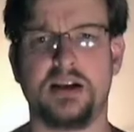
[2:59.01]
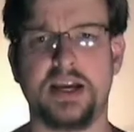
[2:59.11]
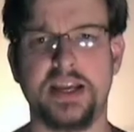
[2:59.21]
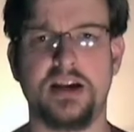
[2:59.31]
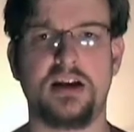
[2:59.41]

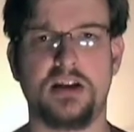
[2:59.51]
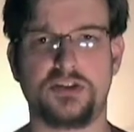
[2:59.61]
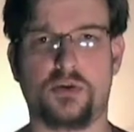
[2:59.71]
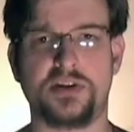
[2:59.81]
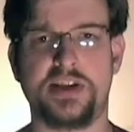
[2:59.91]
Again, a
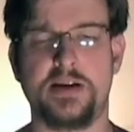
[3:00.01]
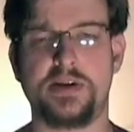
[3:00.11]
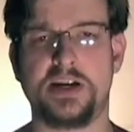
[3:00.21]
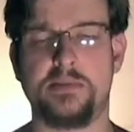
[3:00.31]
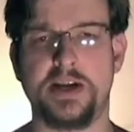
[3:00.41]
short
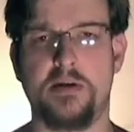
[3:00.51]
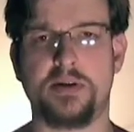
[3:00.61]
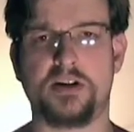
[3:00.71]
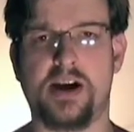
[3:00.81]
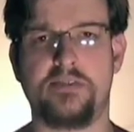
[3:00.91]
segment coming up
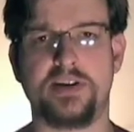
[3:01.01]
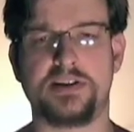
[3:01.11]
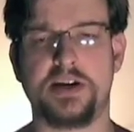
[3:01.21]
in graphics